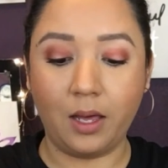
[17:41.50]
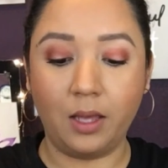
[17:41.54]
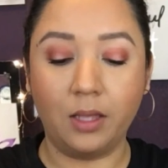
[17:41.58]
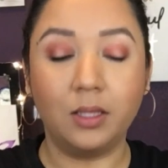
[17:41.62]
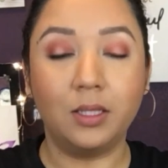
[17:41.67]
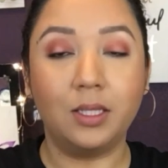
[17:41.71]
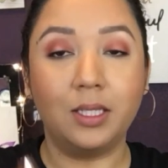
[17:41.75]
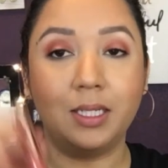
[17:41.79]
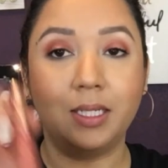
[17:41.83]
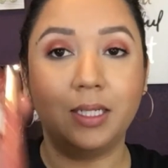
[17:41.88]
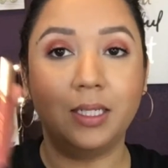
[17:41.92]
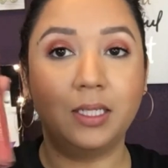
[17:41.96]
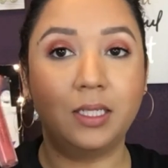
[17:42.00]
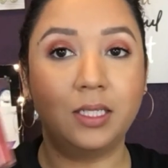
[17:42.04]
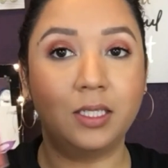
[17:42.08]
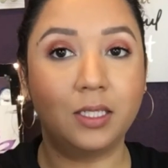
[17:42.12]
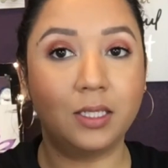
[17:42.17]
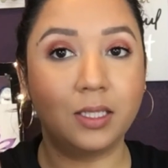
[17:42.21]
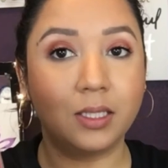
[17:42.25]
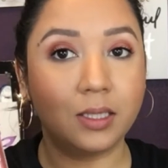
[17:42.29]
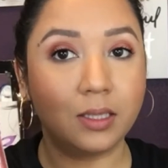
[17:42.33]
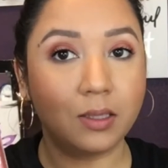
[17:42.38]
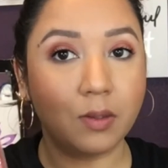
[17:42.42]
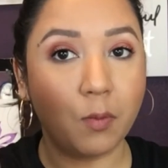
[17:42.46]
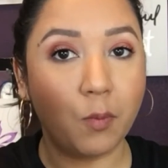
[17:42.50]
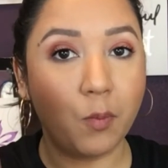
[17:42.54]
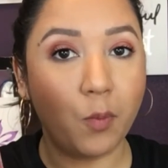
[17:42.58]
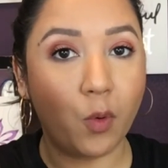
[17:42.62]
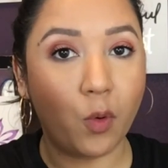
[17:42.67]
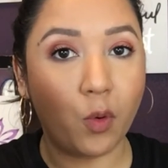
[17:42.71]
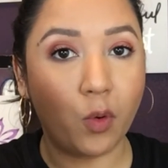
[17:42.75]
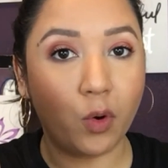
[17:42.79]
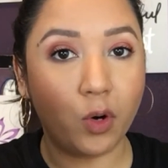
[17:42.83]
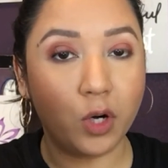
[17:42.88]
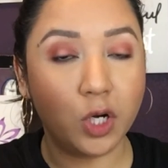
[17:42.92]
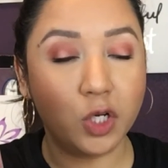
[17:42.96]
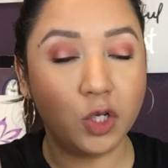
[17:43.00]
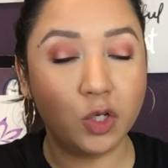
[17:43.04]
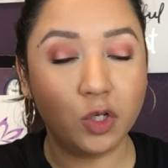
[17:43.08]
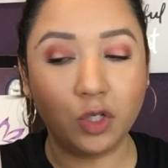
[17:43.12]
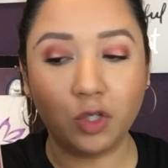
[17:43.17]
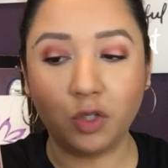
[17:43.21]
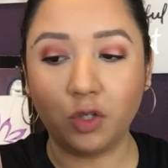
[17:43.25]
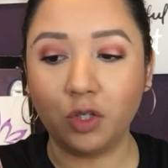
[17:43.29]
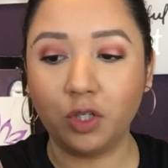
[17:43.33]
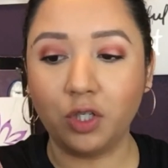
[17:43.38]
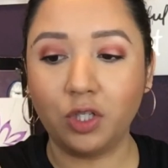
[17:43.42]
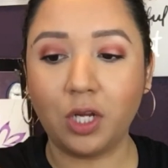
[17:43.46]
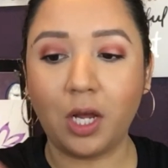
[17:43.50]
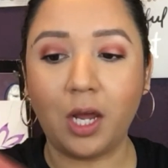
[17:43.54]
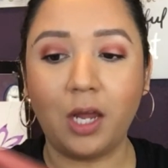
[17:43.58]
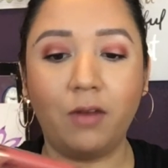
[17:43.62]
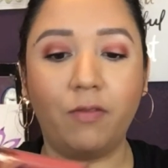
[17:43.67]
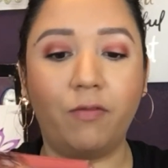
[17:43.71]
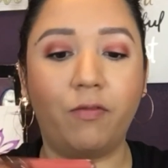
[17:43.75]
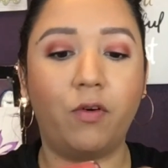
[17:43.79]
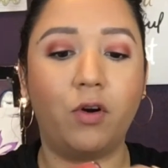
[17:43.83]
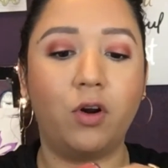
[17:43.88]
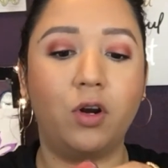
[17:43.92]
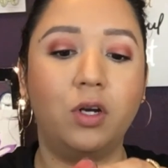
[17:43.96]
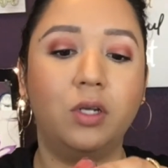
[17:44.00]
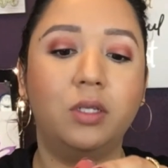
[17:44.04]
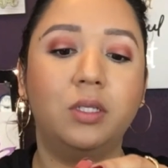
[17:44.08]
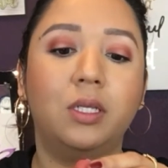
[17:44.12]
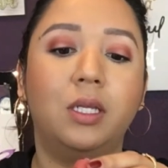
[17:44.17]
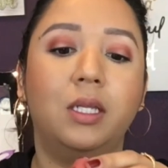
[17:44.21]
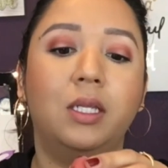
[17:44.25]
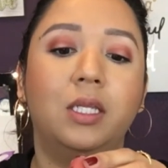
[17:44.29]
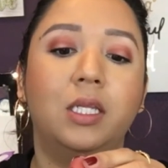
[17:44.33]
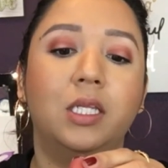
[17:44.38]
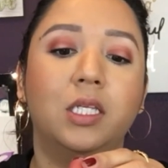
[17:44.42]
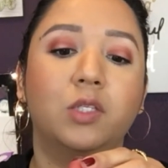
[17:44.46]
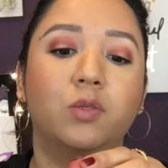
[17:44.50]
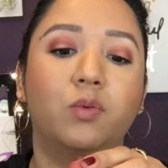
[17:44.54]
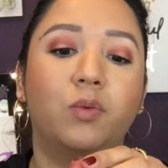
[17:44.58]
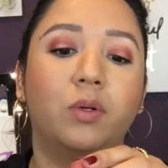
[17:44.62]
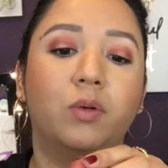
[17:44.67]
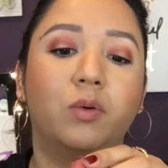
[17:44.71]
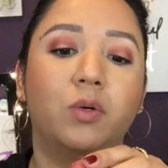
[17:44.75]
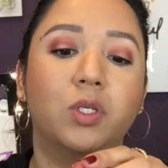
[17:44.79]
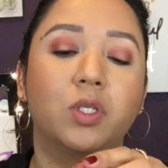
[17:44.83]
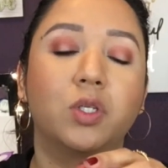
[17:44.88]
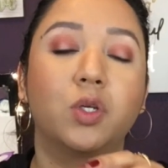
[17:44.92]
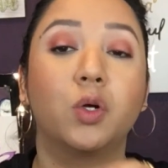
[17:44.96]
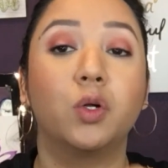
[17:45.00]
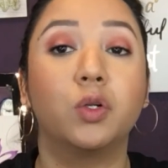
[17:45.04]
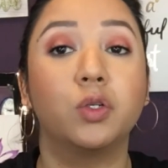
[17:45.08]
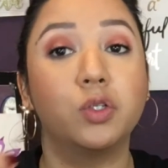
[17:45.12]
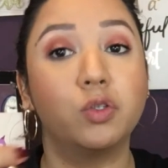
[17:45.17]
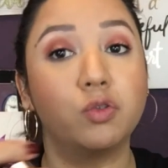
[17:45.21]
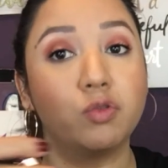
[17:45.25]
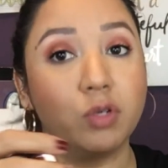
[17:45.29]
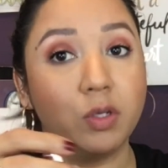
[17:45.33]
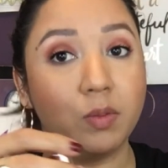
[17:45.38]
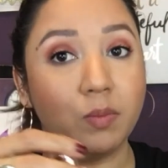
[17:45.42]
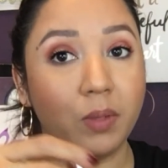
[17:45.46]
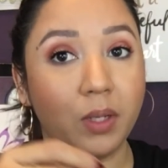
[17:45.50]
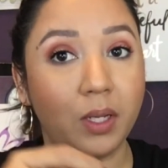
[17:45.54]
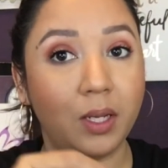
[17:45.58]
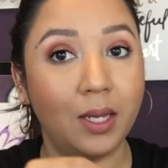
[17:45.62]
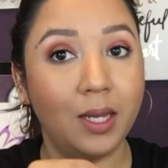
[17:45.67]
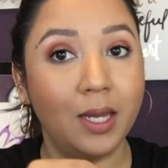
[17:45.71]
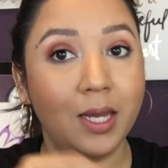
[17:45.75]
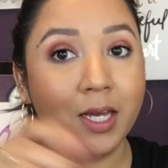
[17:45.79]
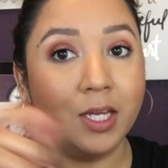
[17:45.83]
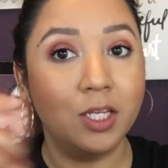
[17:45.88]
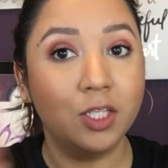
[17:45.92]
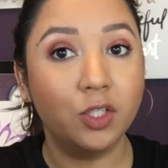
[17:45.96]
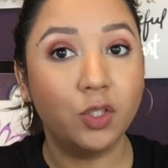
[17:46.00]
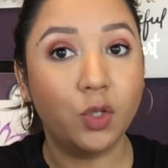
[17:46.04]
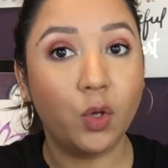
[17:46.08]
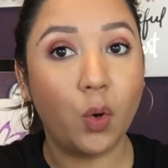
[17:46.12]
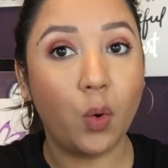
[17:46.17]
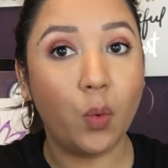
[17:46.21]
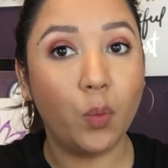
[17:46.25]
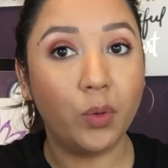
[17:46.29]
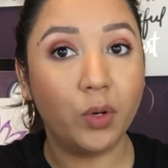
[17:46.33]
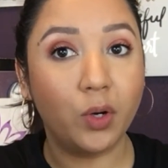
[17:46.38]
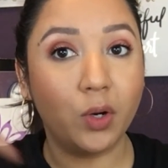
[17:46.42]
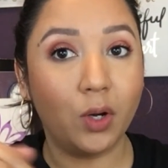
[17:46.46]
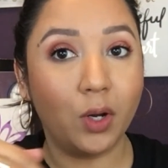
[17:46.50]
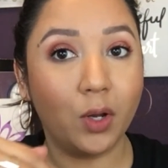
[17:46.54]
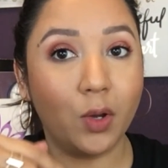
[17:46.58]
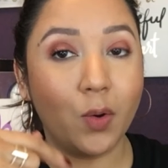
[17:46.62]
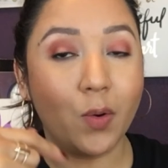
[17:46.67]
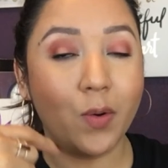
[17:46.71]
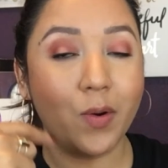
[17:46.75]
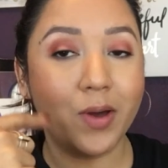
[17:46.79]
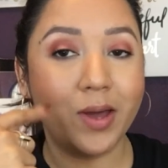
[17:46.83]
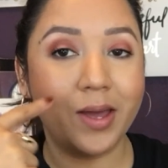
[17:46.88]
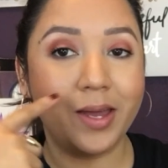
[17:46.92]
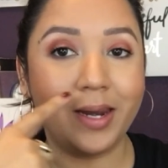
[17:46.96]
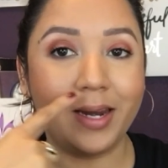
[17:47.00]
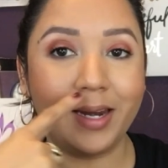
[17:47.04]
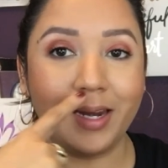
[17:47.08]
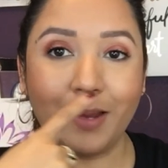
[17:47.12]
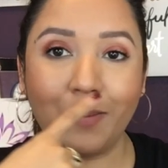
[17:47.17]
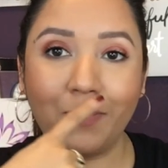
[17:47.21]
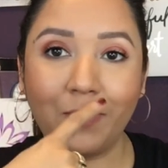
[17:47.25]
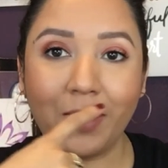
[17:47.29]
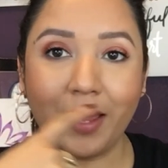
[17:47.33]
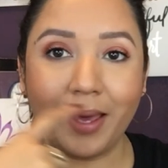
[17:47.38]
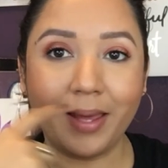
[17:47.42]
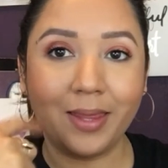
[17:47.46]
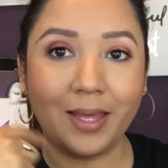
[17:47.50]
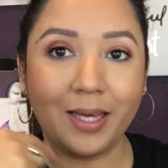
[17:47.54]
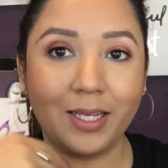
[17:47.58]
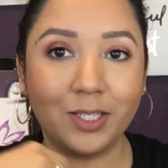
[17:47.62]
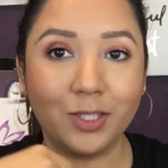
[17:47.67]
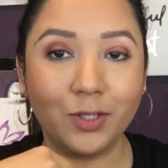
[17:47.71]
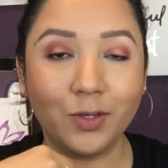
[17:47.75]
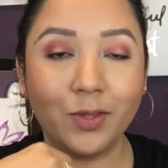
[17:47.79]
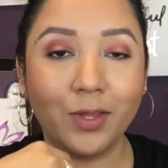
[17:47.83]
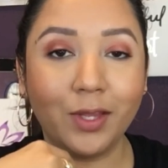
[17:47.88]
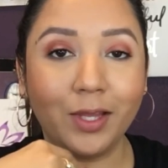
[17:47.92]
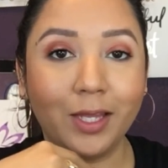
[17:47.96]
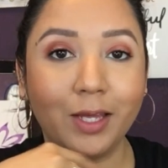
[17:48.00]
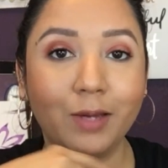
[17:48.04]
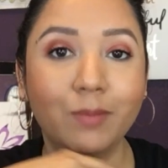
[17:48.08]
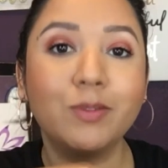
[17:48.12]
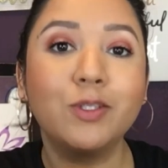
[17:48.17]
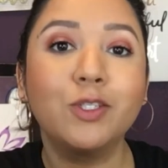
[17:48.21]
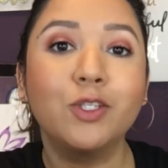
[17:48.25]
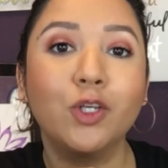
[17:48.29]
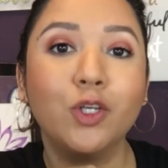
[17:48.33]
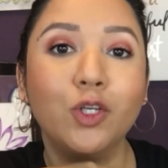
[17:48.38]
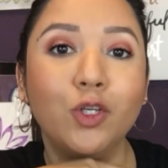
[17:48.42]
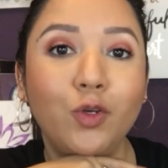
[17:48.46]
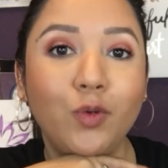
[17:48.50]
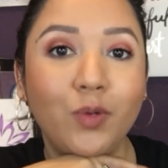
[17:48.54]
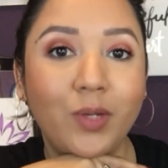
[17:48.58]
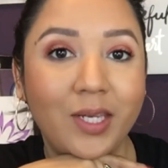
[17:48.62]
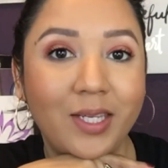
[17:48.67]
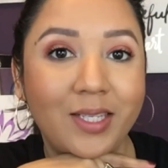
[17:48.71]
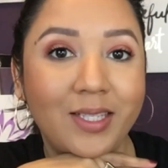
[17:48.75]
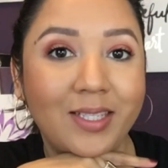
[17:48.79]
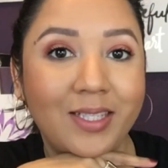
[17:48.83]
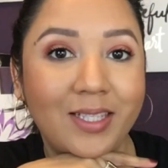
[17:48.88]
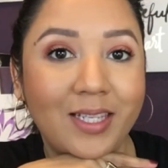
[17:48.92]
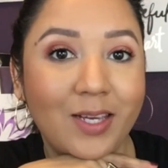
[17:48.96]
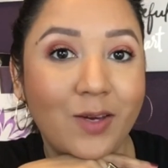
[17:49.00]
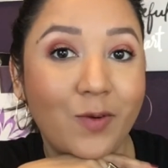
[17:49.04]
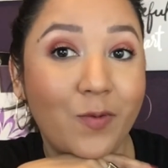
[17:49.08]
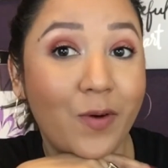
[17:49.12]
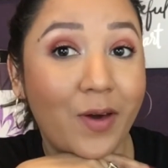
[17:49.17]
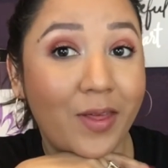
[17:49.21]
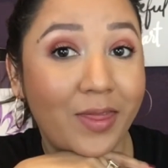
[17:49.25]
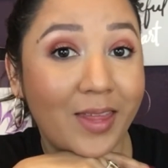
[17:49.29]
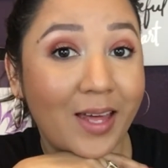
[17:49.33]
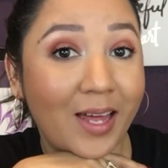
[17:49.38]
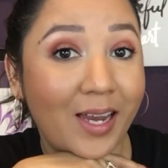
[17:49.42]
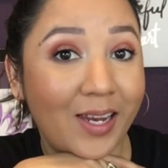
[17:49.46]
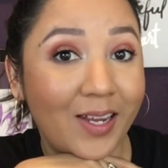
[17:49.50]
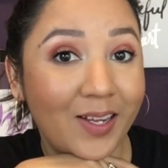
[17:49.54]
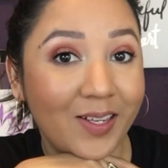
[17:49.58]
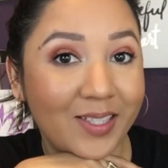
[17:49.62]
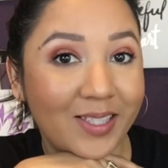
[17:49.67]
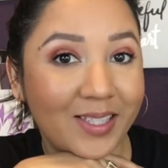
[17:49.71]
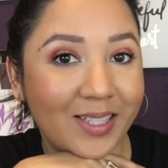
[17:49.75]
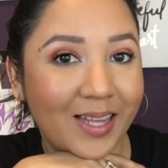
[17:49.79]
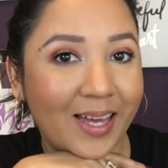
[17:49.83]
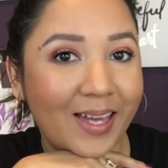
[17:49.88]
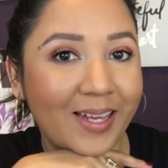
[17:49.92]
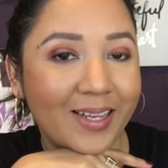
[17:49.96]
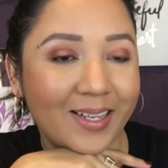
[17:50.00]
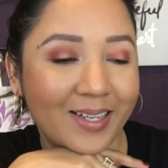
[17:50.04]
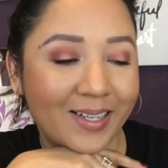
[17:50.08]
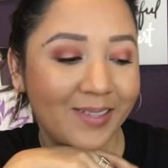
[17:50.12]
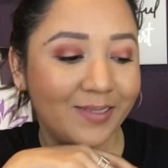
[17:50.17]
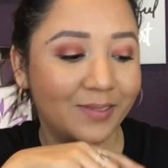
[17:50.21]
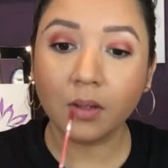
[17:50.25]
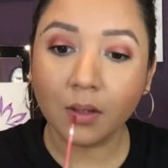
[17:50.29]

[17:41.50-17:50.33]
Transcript: this more neutral shade first, and this one was called Dreamy. So we're gonna go ahead and apply that to the lips so you can see what that looks like.